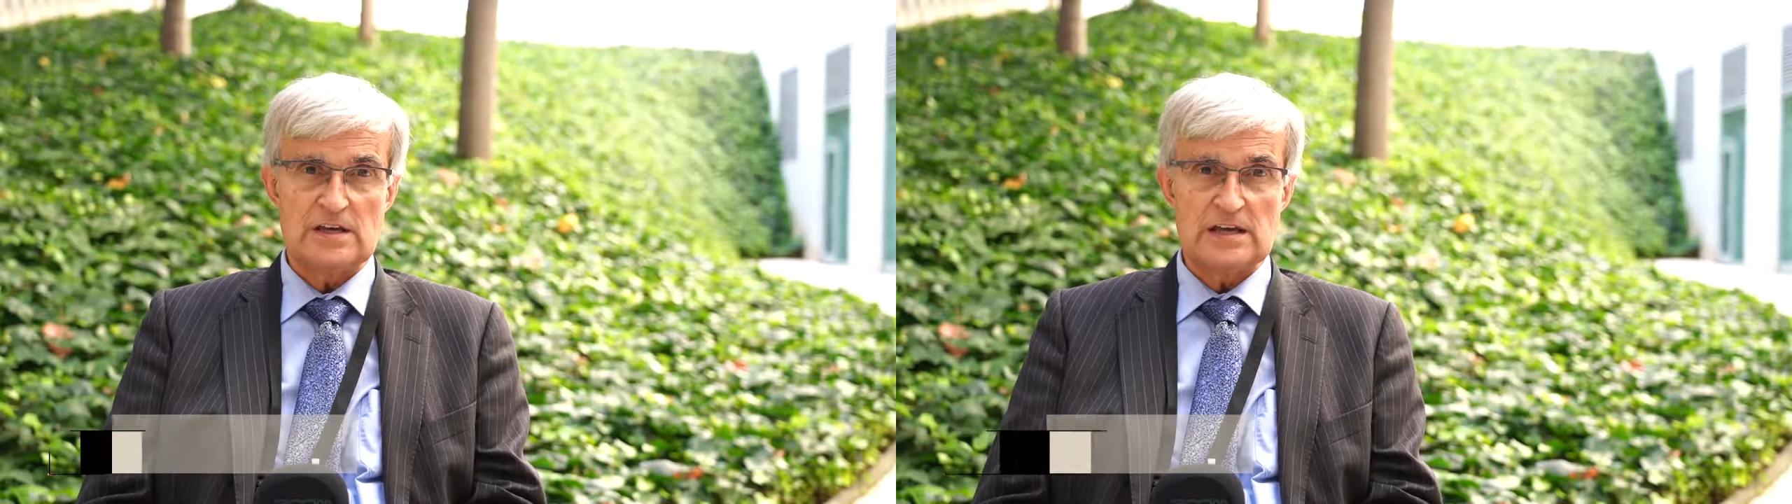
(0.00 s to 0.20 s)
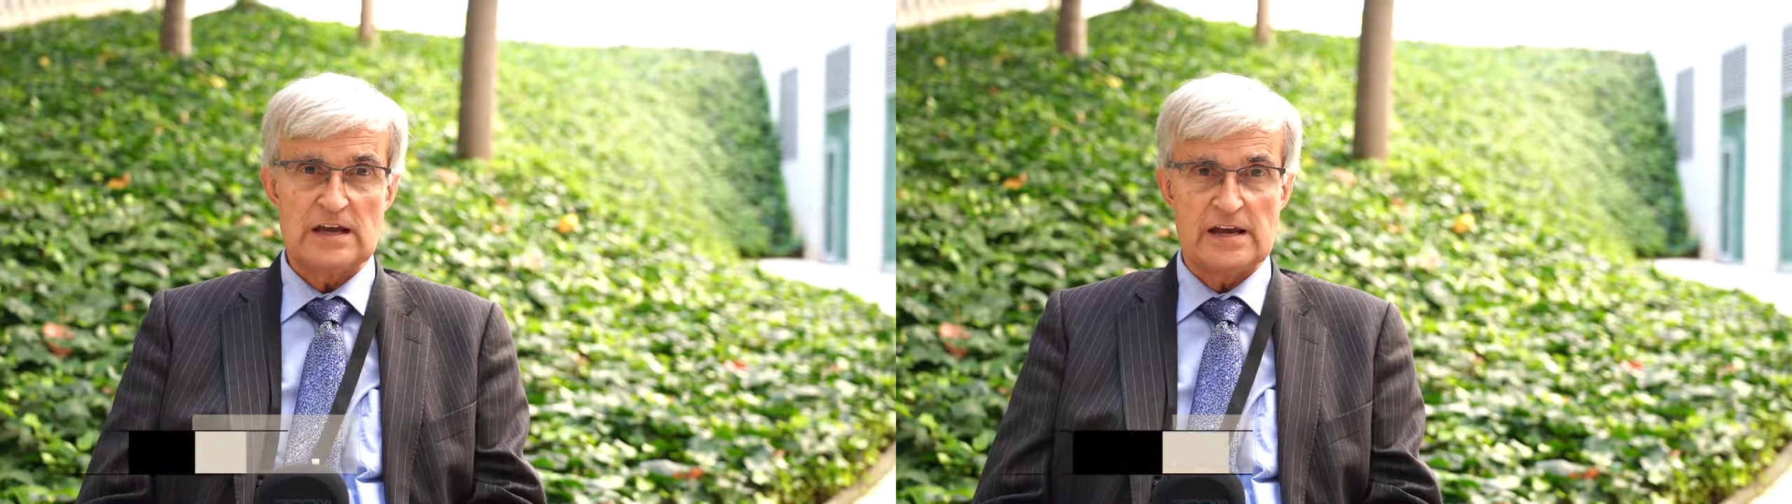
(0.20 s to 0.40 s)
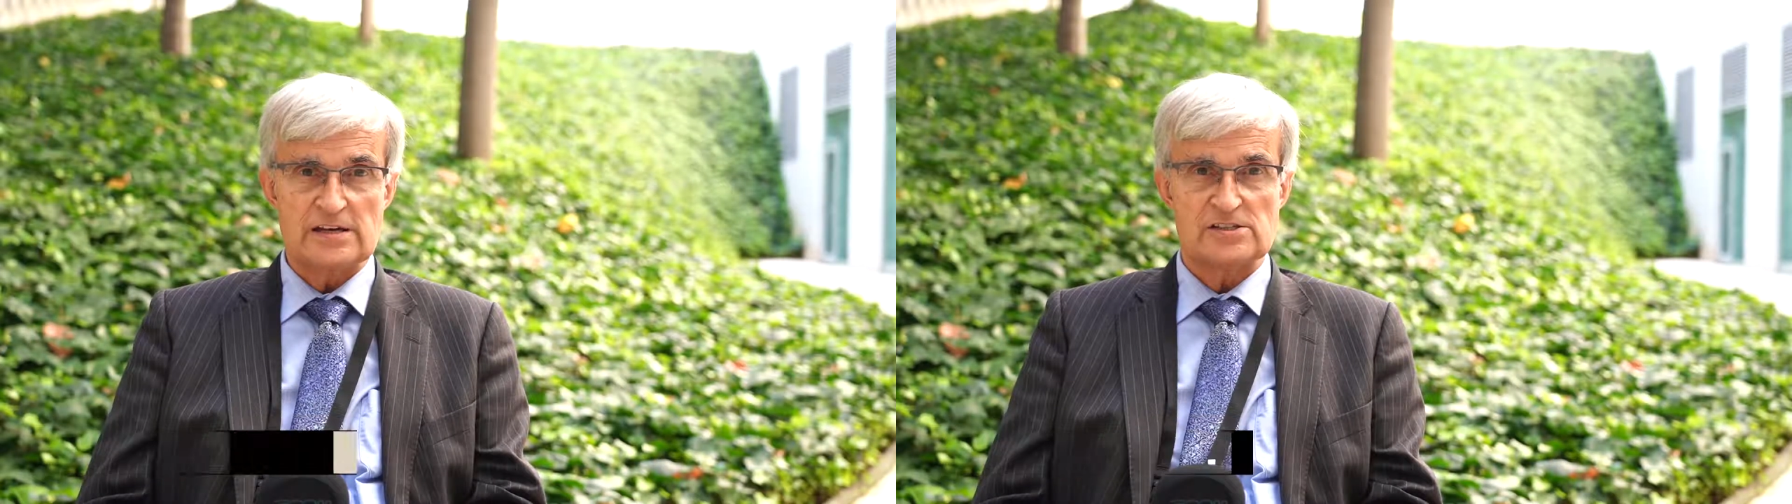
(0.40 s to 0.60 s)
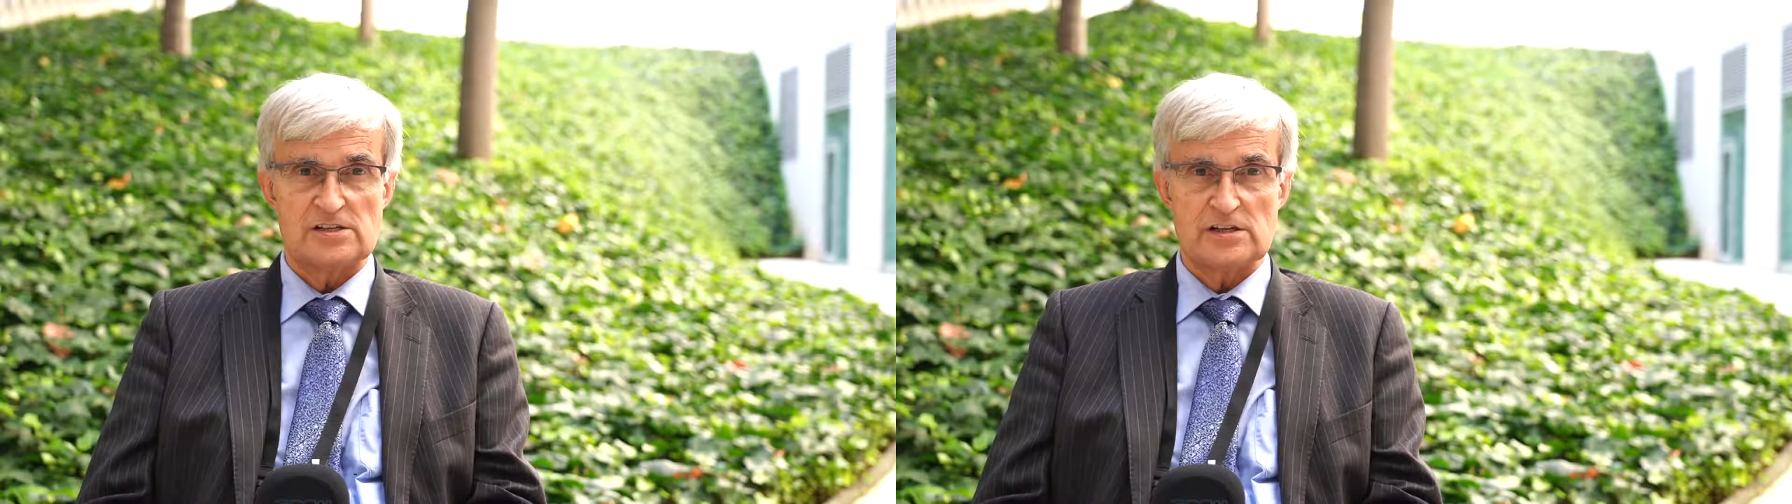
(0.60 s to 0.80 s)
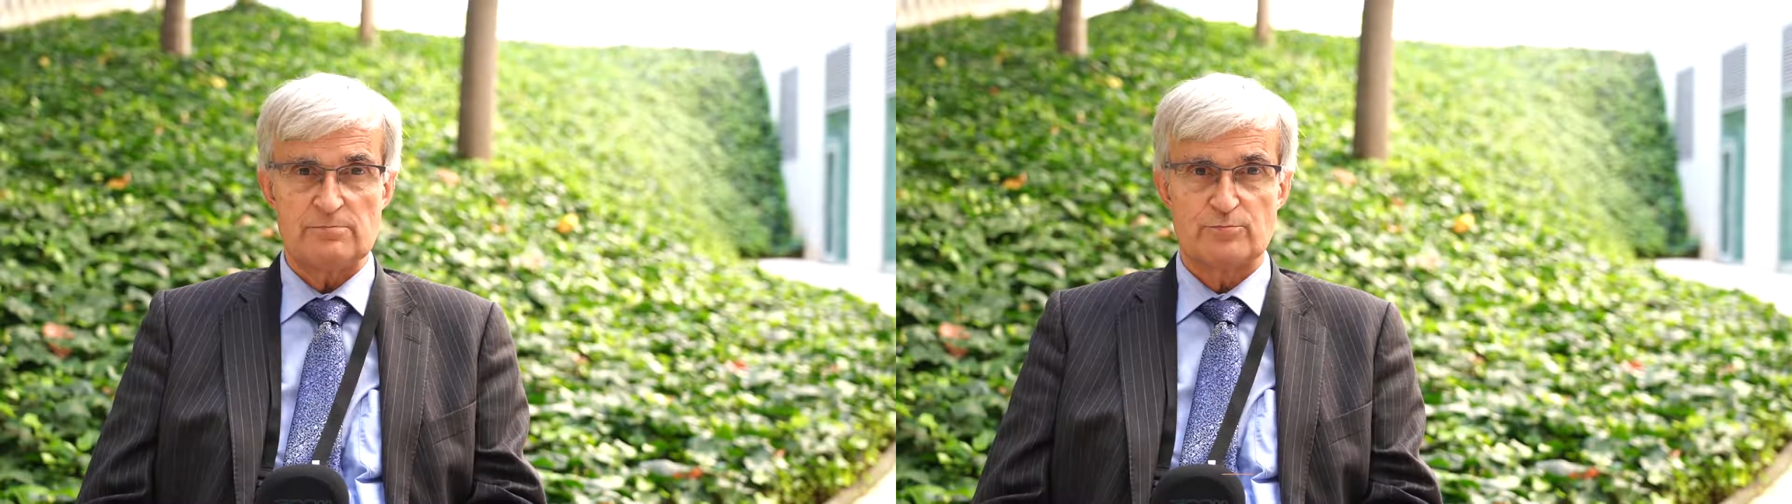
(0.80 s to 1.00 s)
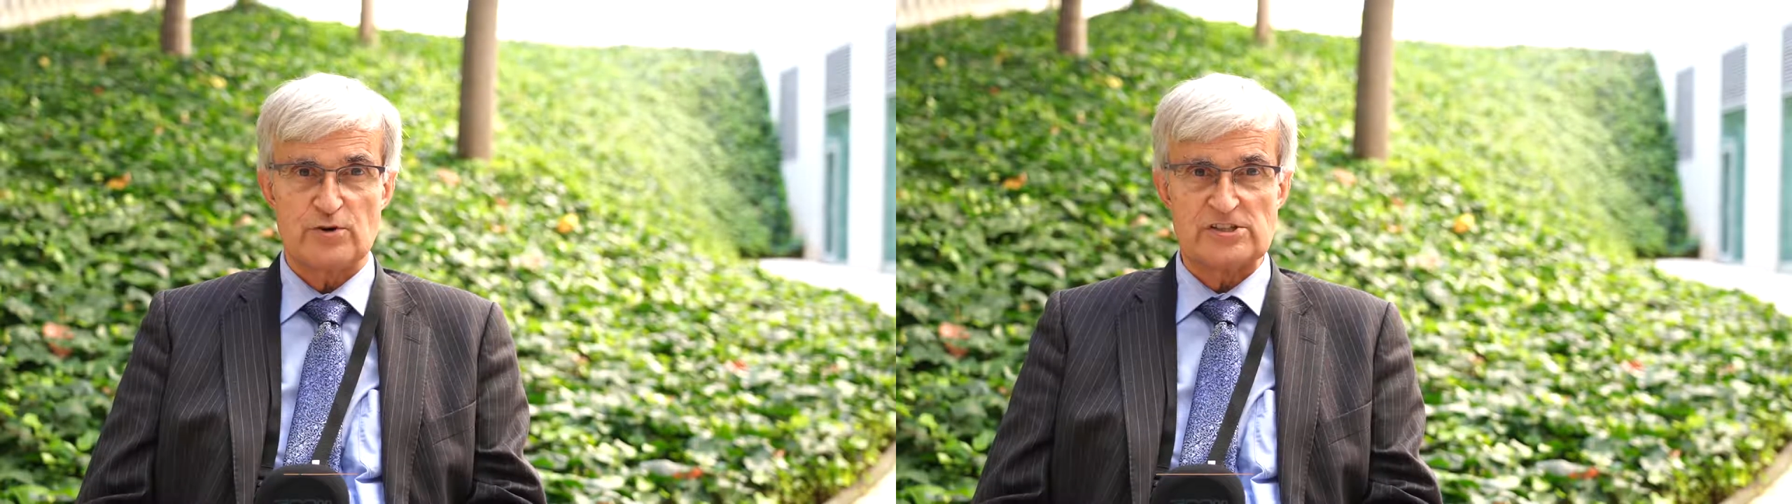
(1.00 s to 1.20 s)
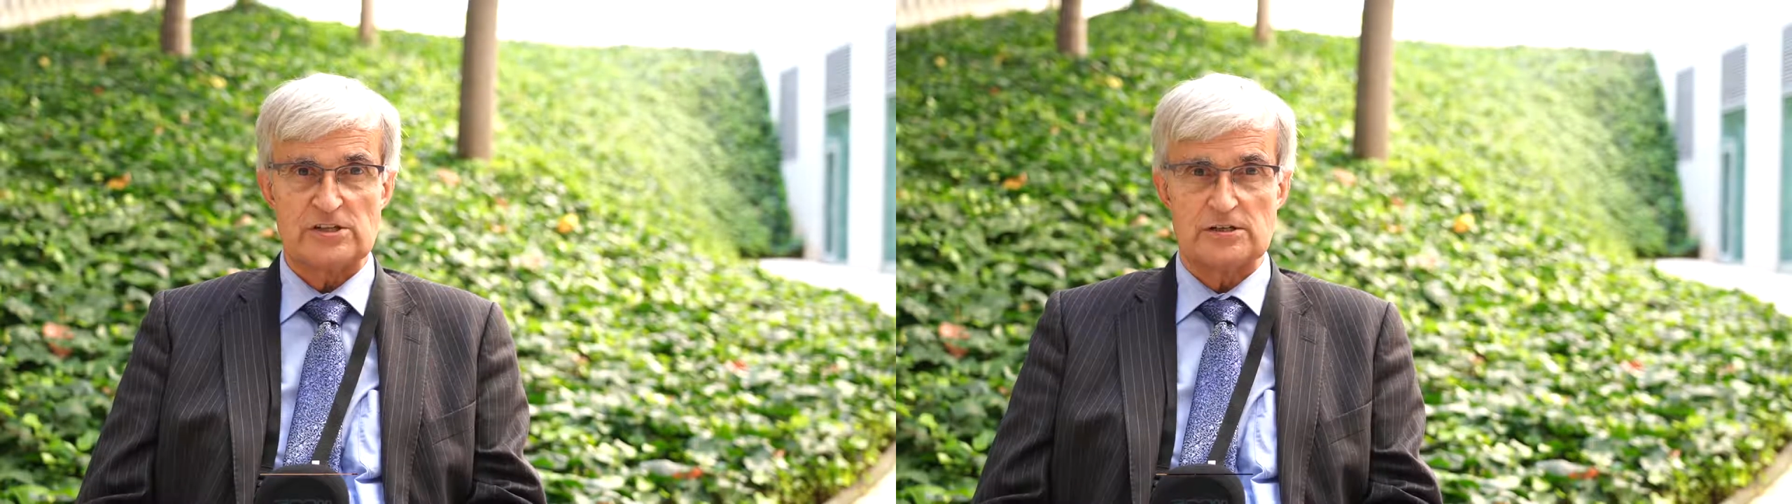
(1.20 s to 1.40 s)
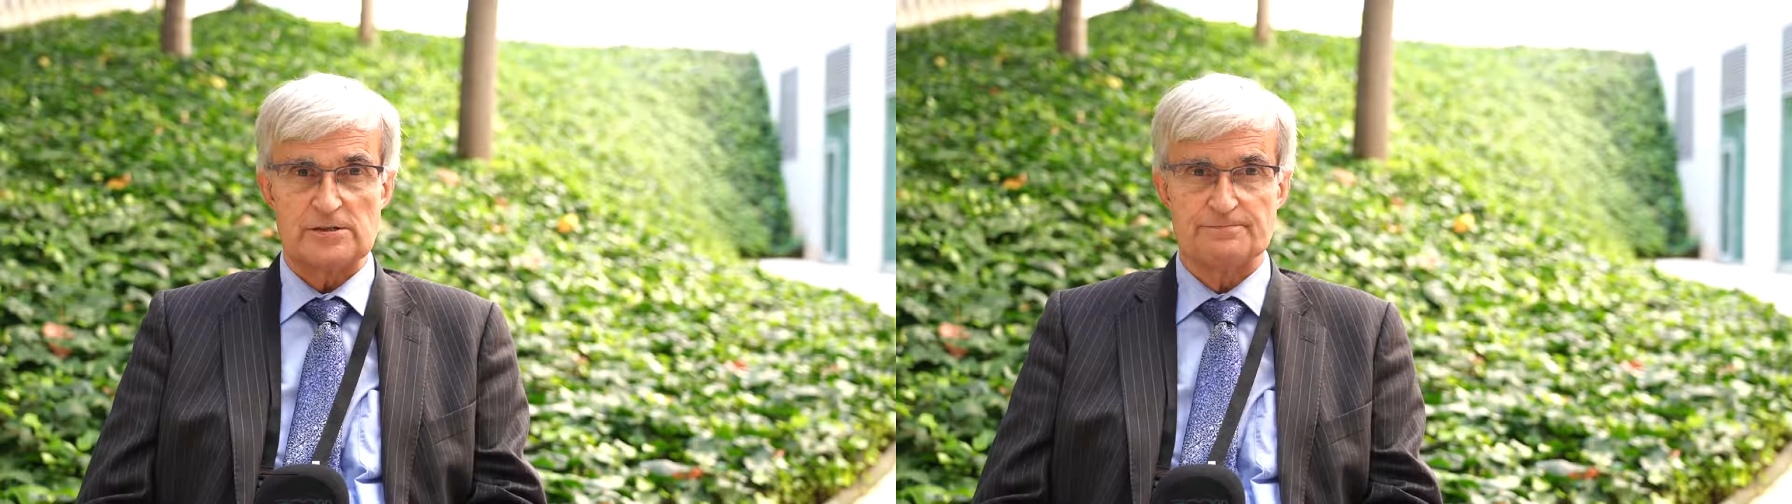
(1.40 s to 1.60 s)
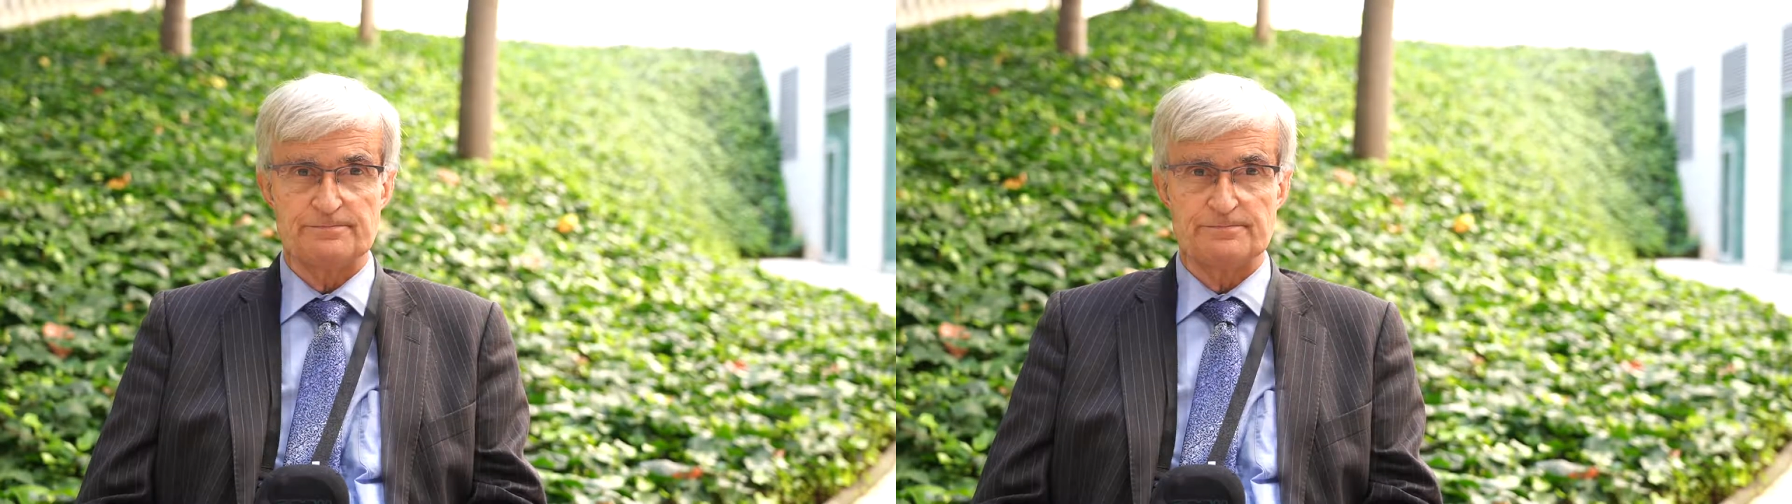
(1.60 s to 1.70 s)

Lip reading: EASD President.